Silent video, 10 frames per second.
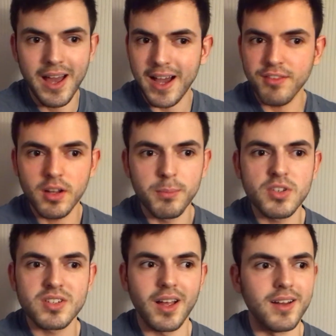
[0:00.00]
I haven't heard
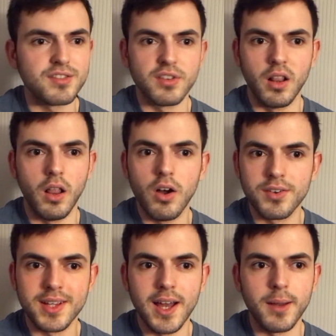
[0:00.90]
music like this for a long
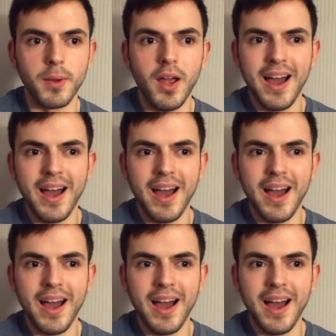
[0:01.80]
time.